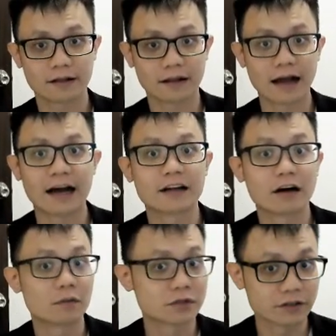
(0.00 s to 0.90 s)
are the
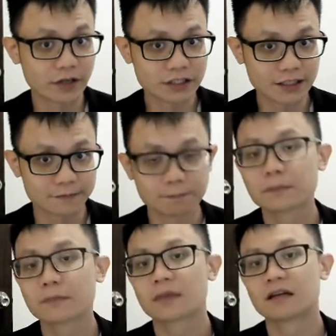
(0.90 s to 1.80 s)
observation.
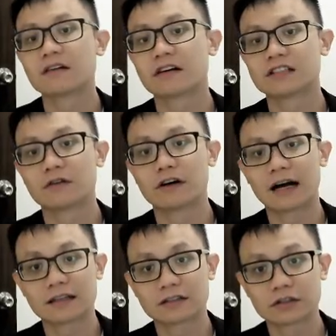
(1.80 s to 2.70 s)
The question will
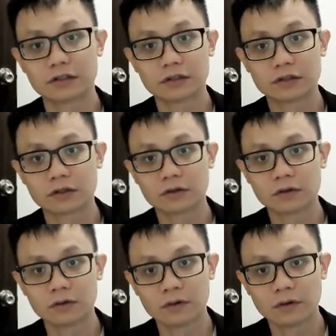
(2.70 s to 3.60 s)
ask
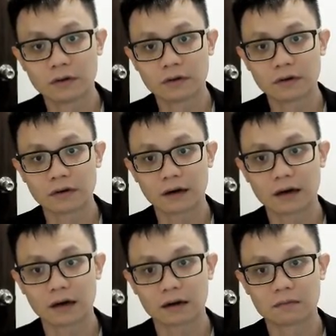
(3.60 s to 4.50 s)
you,
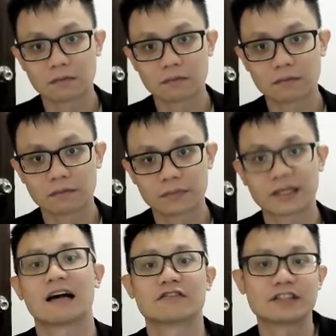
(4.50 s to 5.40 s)

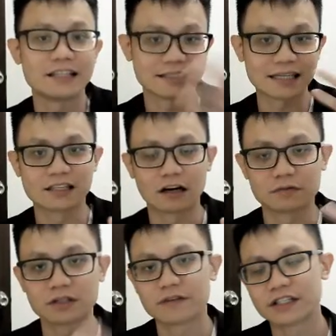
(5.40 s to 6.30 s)
usually just the
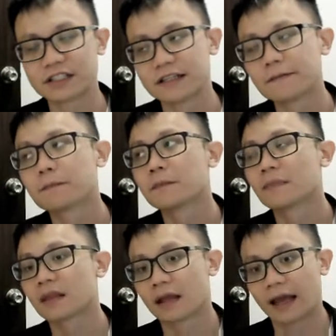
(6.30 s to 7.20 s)
observation.
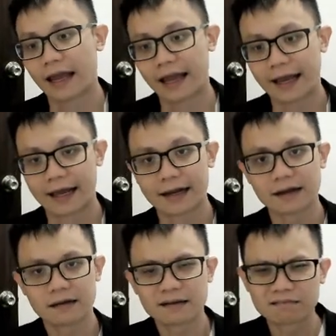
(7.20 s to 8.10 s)

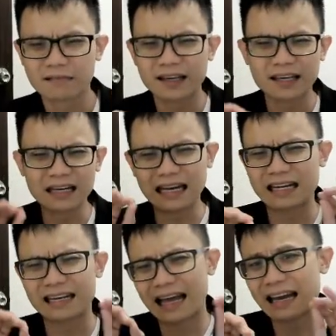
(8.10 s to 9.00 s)
And here
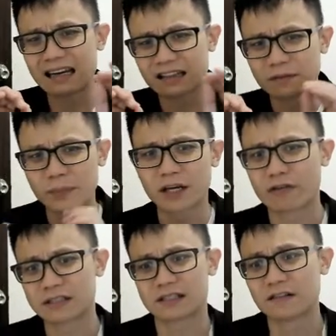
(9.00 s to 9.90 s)
and there little bit
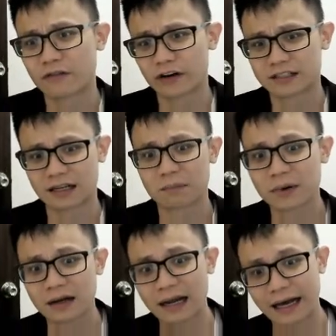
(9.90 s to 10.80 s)
question, for
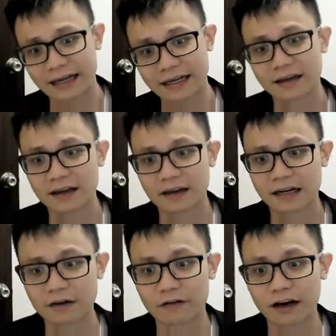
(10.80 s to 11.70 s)
example, like
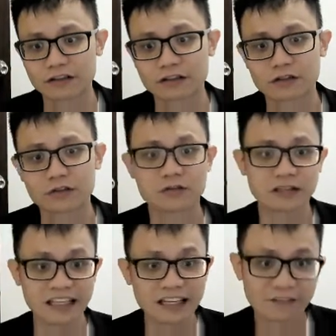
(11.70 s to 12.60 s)
they will ask you
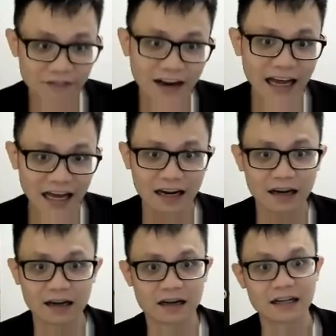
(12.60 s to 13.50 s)
if
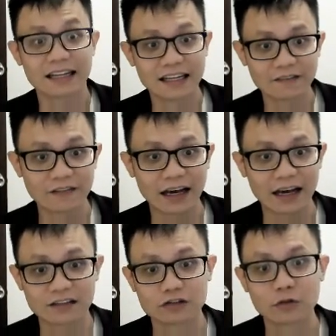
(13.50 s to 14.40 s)
they
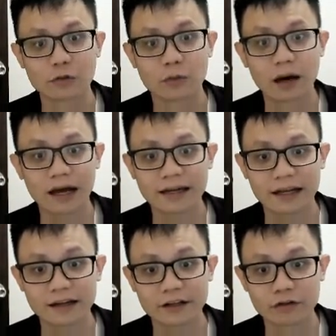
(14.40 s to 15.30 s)
ask you why they
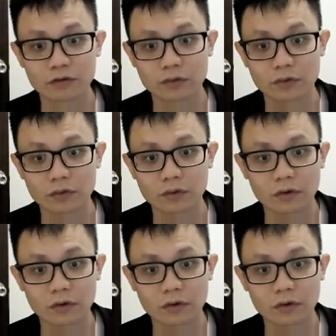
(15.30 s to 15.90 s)
need to